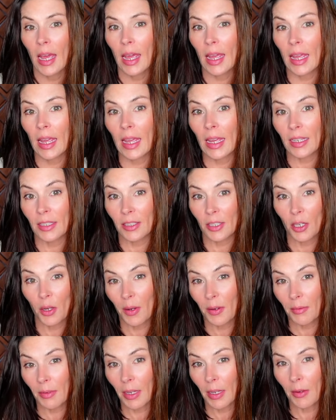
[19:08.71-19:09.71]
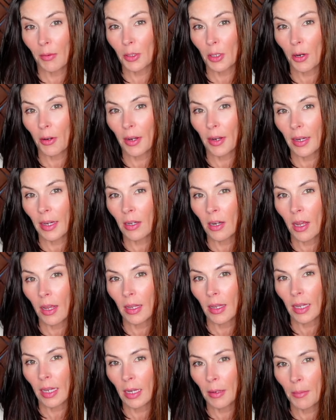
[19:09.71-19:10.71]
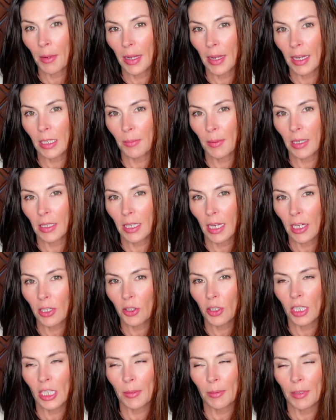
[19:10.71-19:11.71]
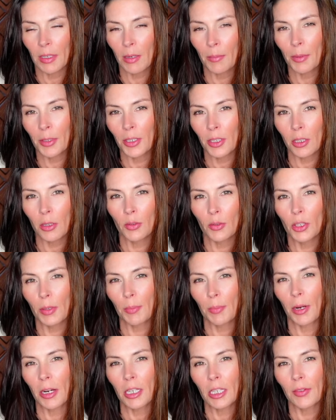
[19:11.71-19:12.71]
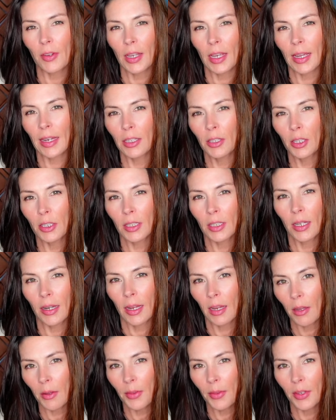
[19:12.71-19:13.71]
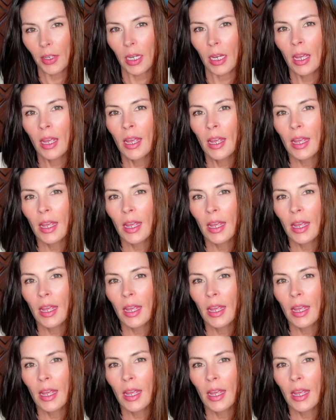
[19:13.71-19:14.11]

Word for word: Uh, so it was already not hitting my expectations. But number two, just parts of it kind of looked unhealthy.